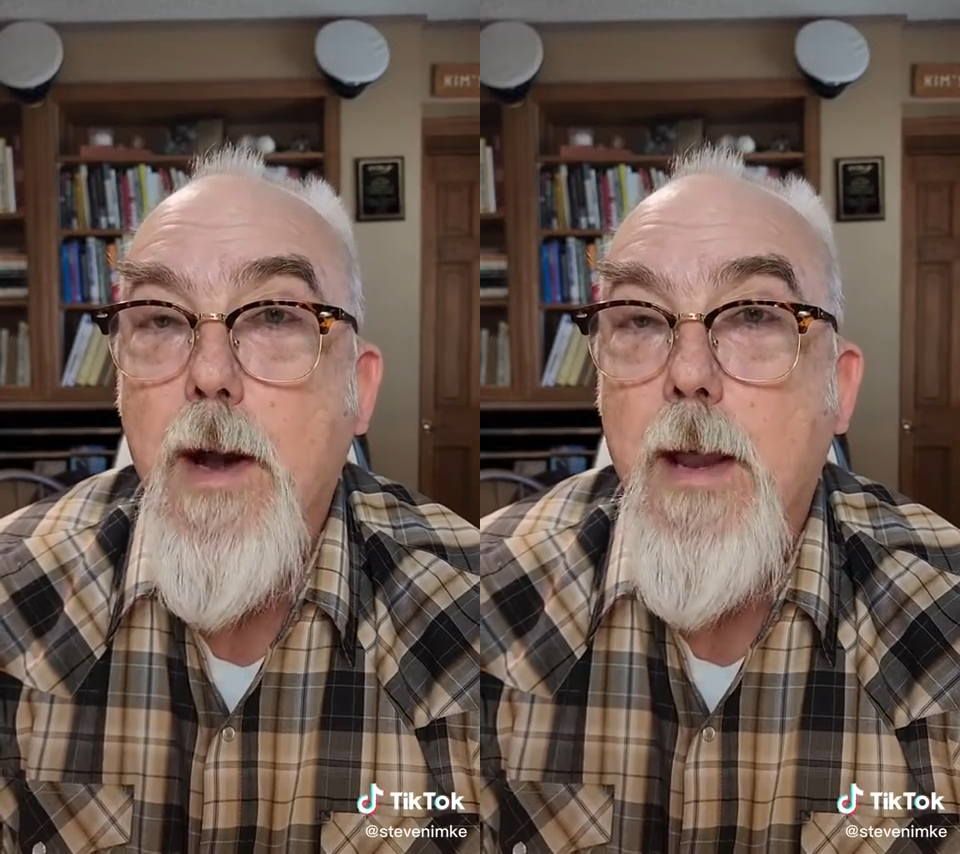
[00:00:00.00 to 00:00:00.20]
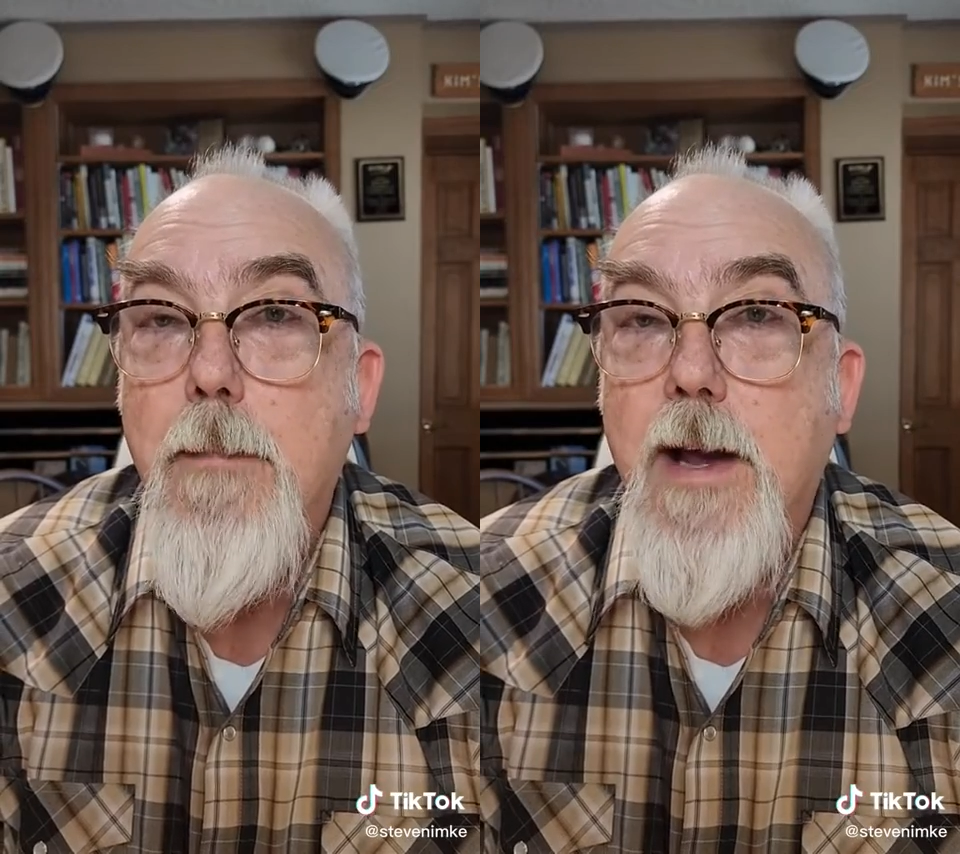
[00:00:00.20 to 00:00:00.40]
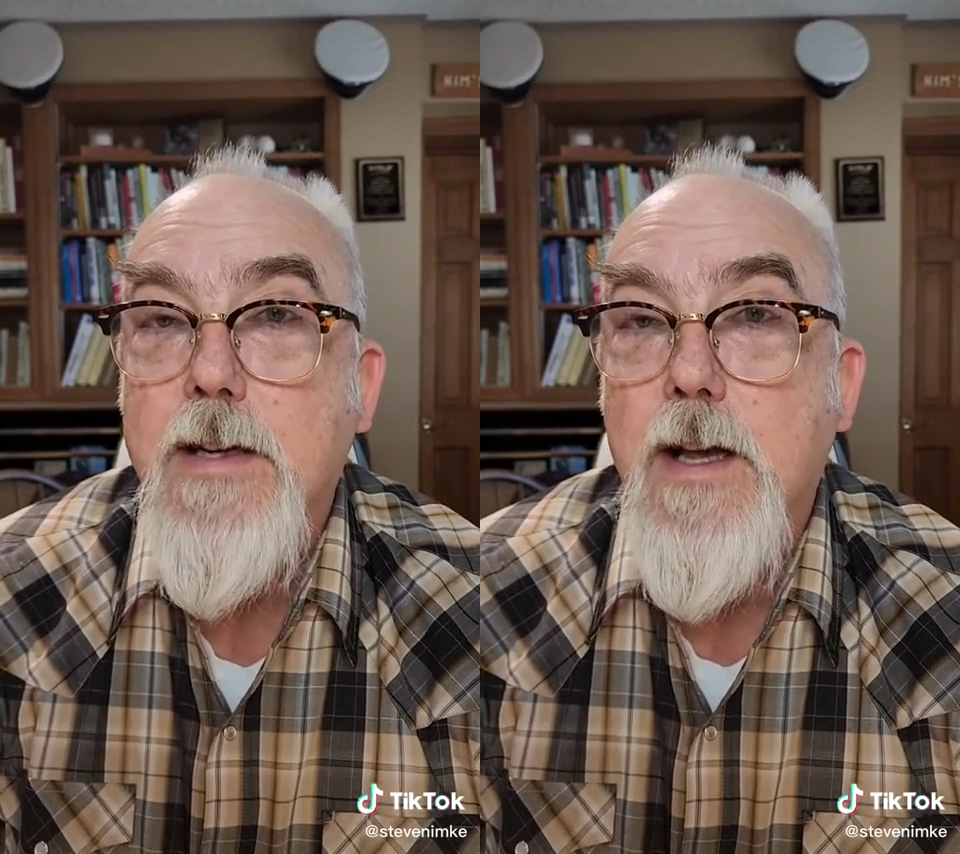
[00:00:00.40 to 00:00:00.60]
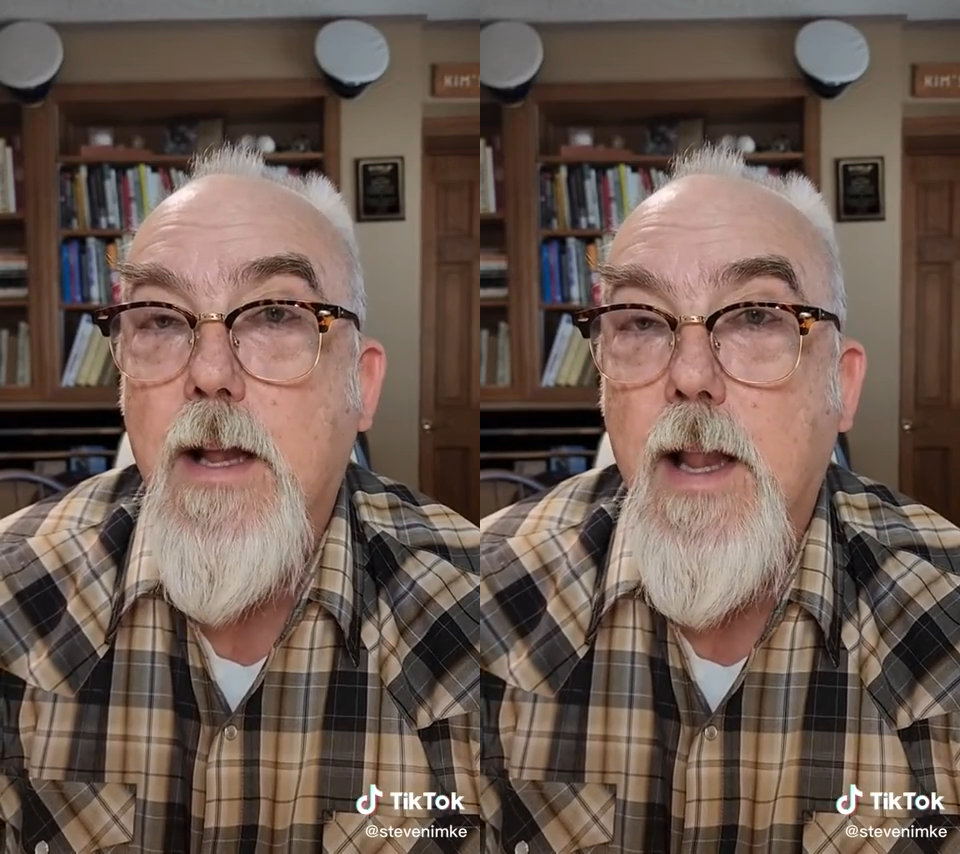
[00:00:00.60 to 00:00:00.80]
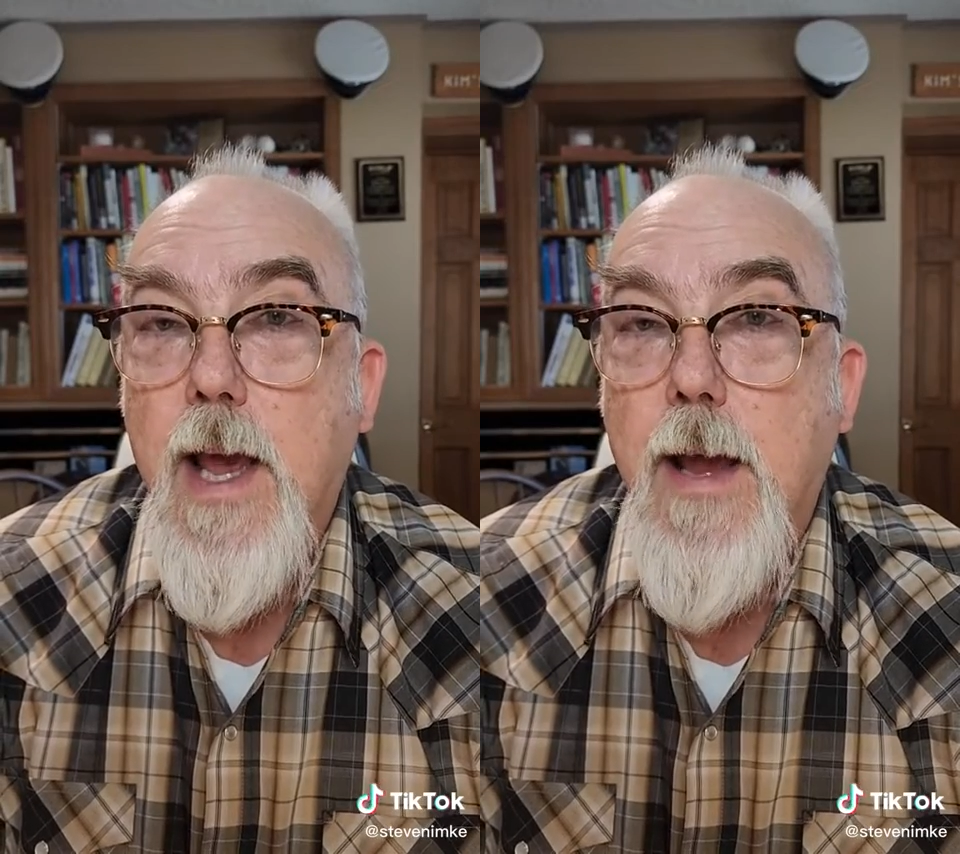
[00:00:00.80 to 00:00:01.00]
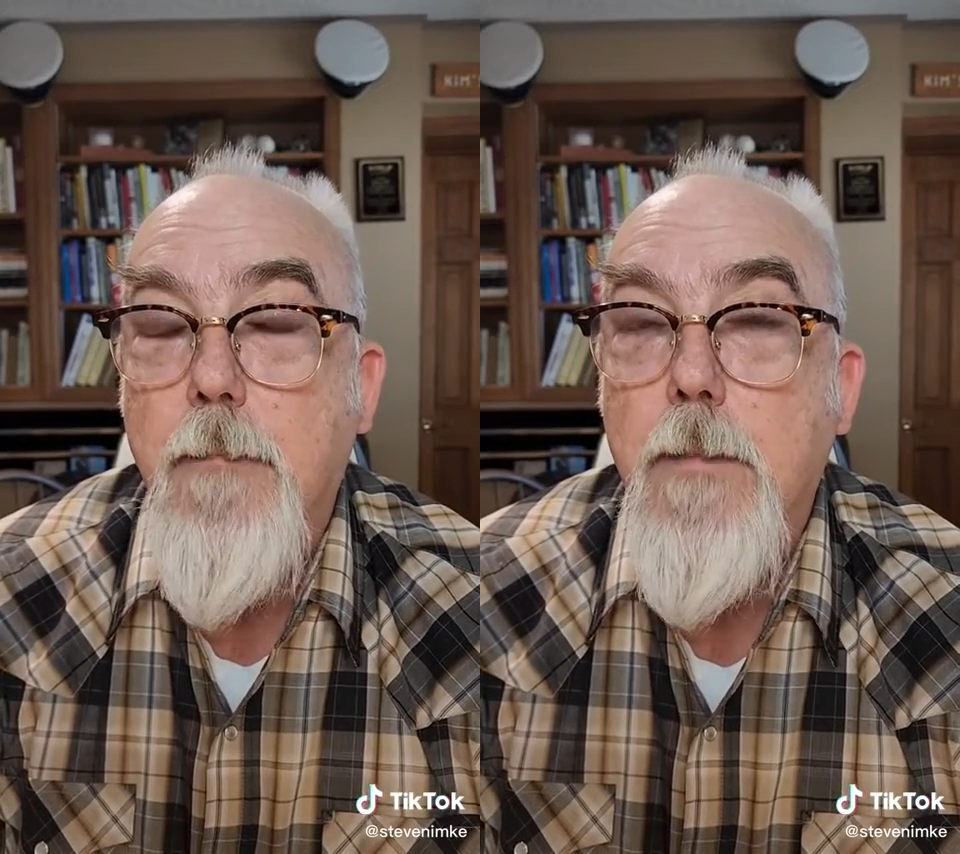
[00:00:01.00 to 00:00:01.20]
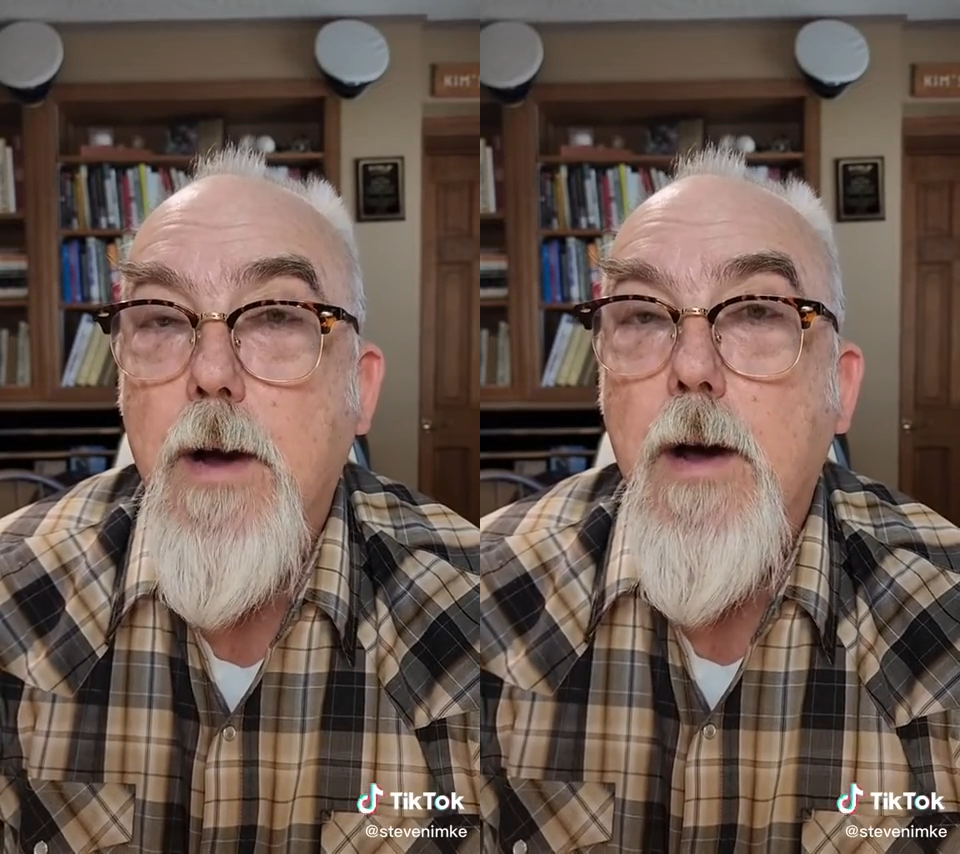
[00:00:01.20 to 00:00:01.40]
he makes a claim.